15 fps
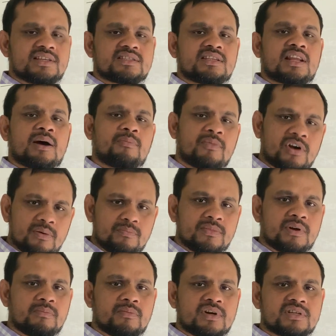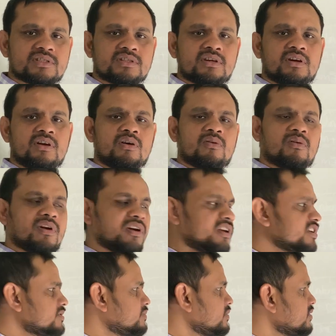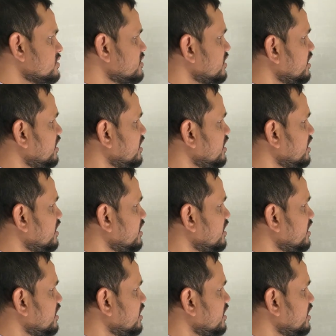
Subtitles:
number of members, or less force.